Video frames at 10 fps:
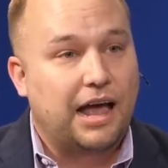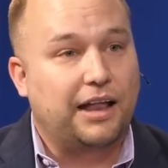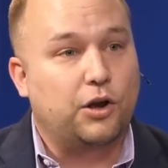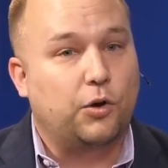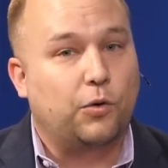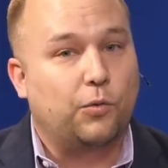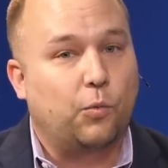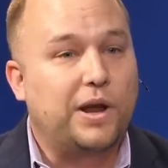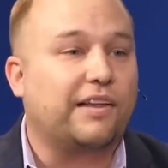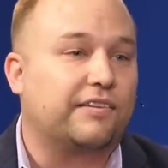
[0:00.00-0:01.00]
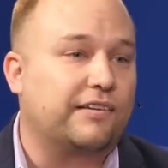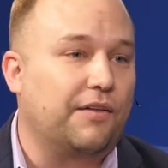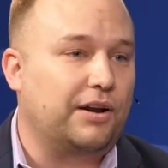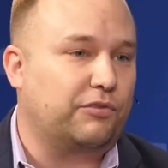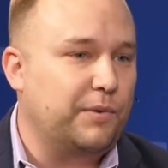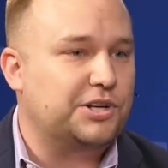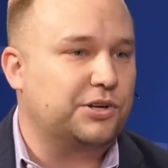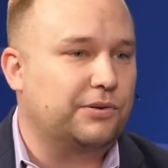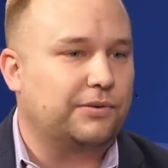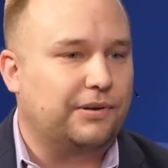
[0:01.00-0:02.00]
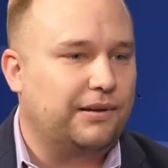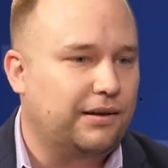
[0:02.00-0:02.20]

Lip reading: and we can sell that information